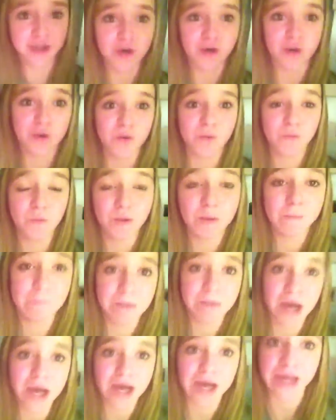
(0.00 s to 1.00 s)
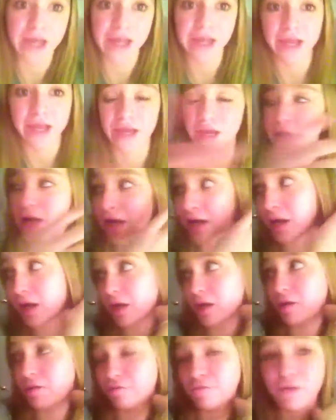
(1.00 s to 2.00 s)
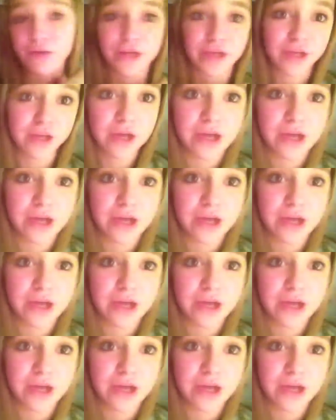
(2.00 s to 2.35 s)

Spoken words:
Oh my freaking